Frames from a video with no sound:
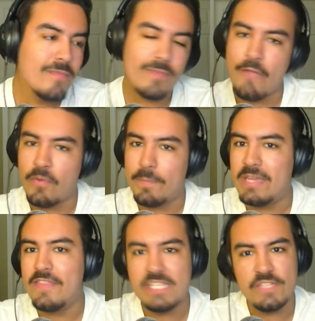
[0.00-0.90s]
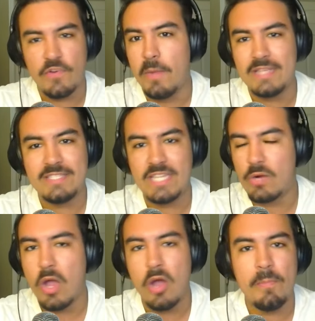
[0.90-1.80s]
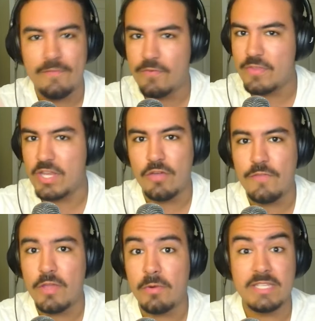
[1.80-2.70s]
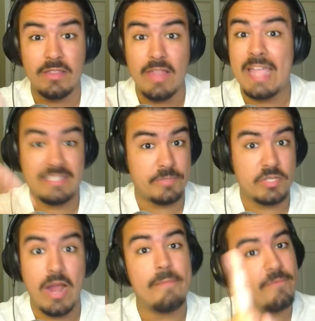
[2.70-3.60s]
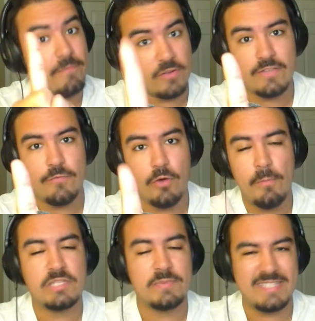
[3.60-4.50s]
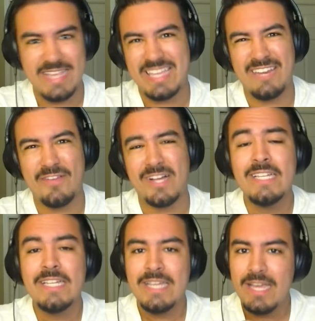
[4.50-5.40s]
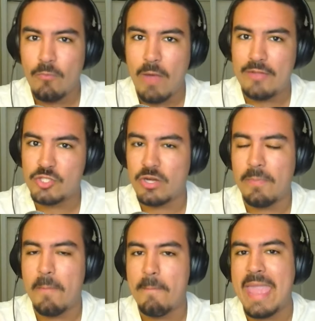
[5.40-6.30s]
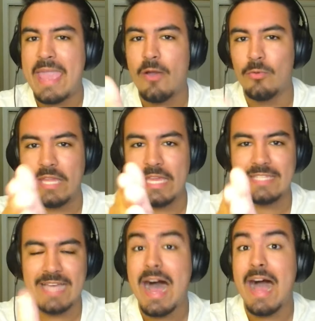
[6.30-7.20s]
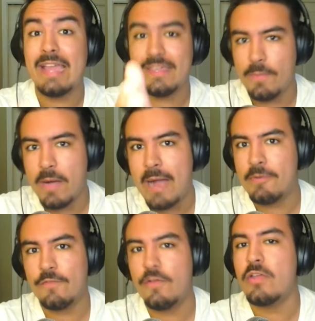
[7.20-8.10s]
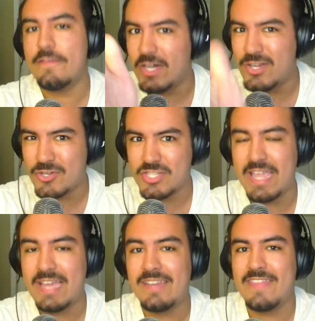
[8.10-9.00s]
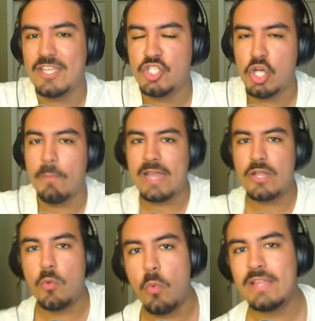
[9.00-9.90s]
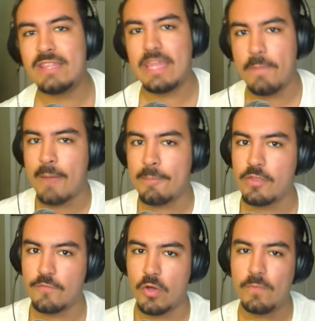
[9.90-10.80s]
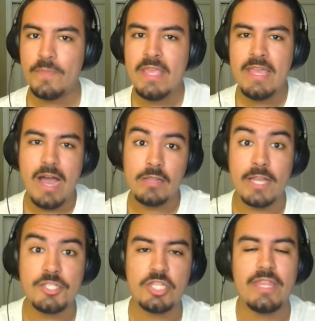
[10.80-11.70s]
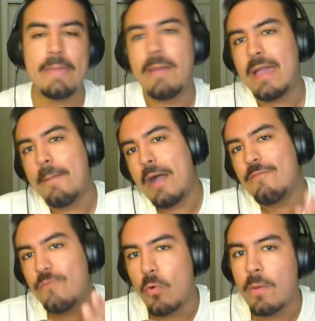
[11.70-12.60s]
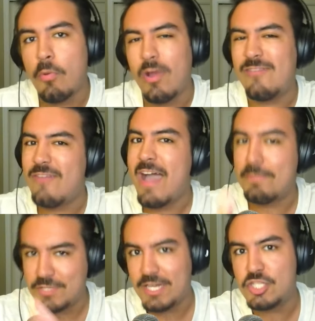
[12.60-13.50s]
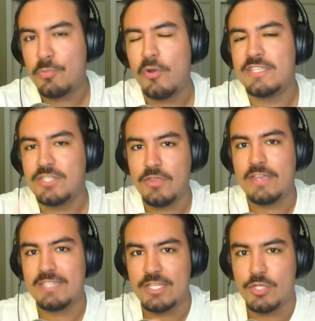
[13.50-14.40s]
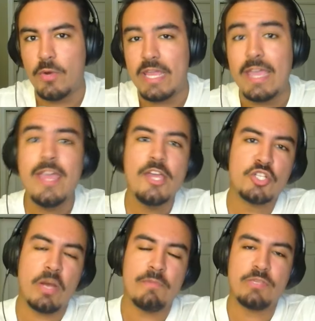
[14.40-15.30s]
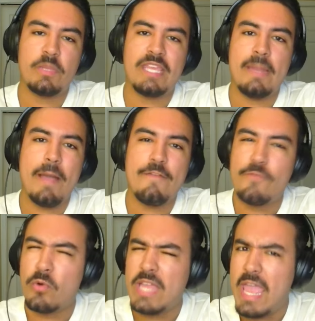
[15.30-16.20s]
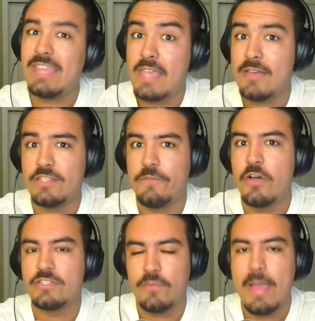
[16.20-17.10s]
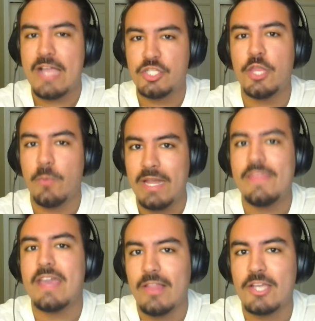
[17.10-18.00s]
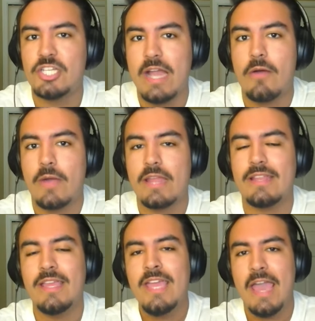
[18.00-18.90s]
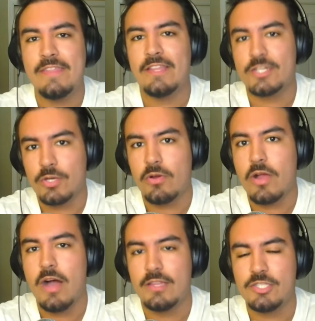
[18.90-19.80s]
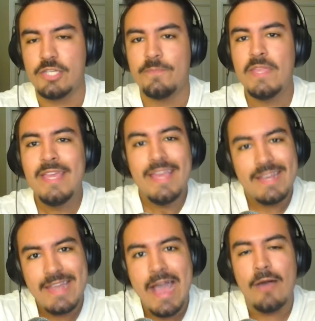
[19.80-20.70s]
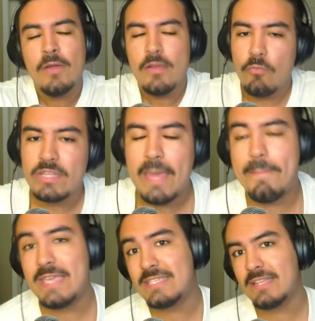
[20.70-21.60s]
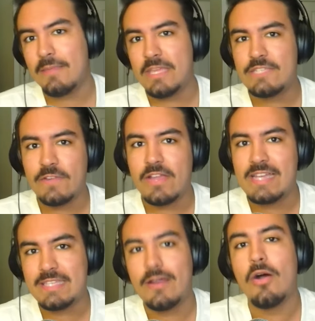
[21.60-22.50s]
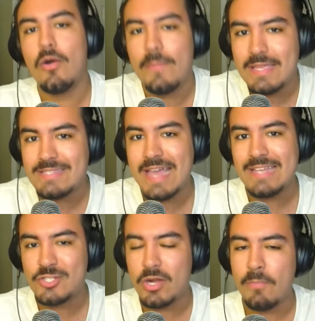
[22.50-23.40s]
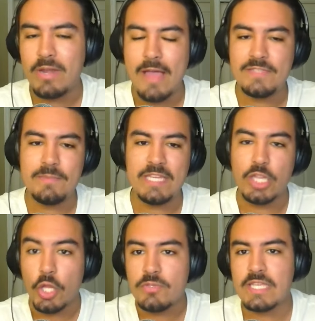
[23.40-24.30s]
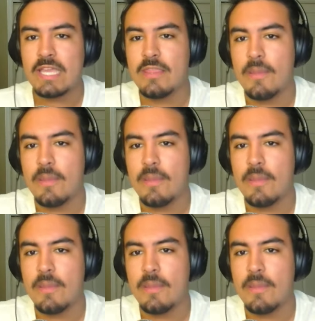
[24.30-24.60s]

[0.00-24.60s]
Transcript: I've repeated this for months in a row, but for the new viewers, like and subscribe first and foremost. But second of all, while Trump may only tie in the popular vote, you have to understand that Joe Biden won the popular vote allegedly by about 4.5 percentage points in 2020. Trump was within about 48,000 votes from actually winning the election outright and the Electoral College. Now, what that basically means for you guys at home is that Trump would have to be losing in the